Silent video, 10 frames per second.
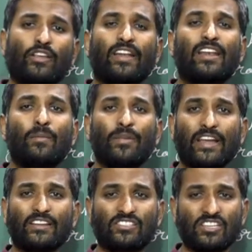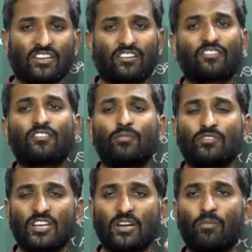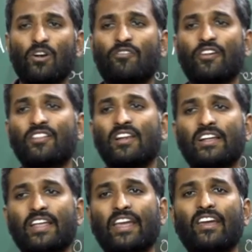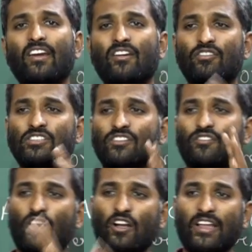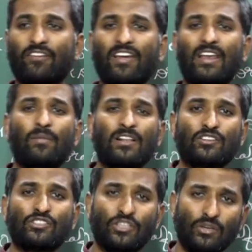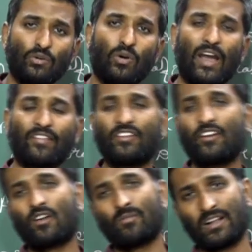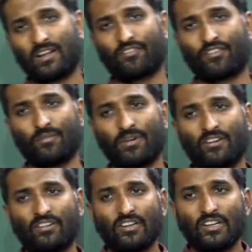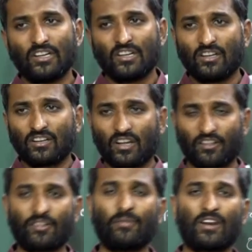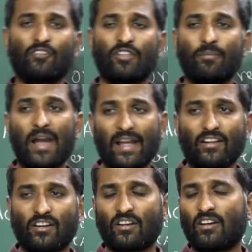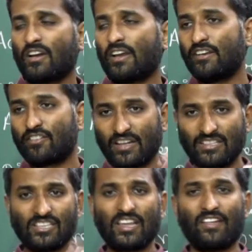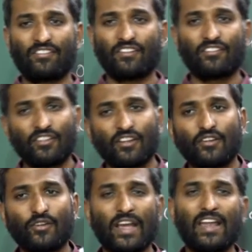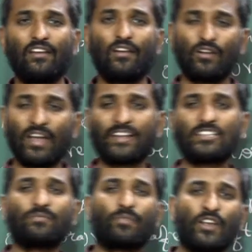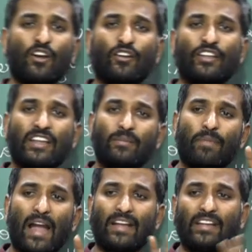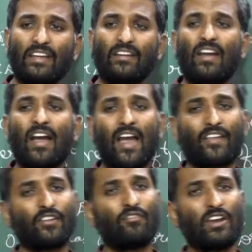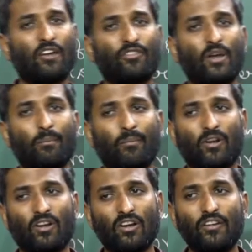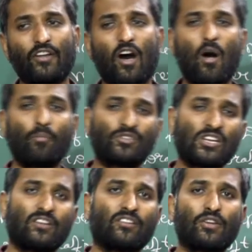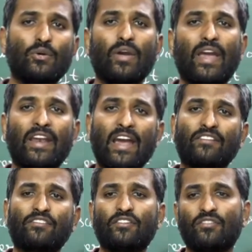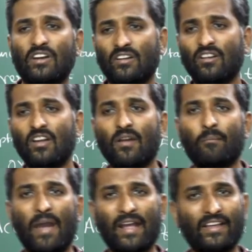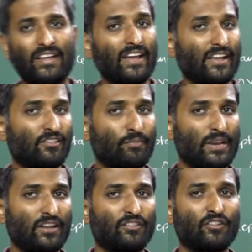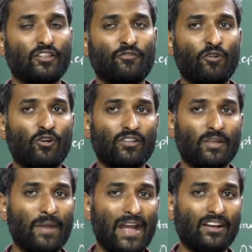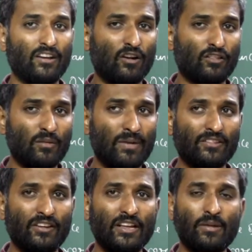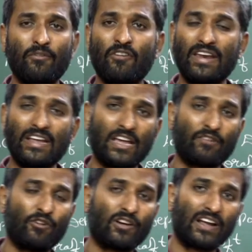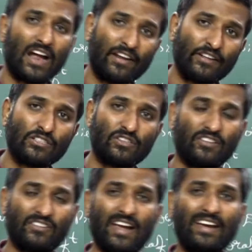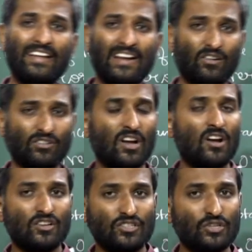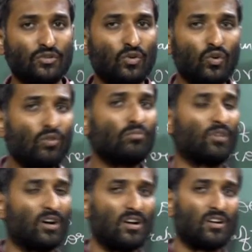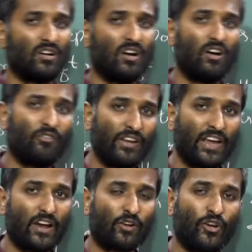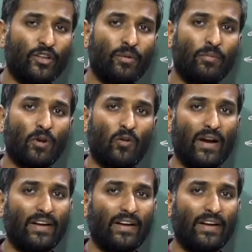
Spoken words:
want unlimited checkbook facility, which is not available to you as a normal customer of the bank. In such cases, you can look at priority banking as one of the good option to enhance your banking experience. So therefore, the banker also must need to be very careful regarding to deciding out to whom we are going to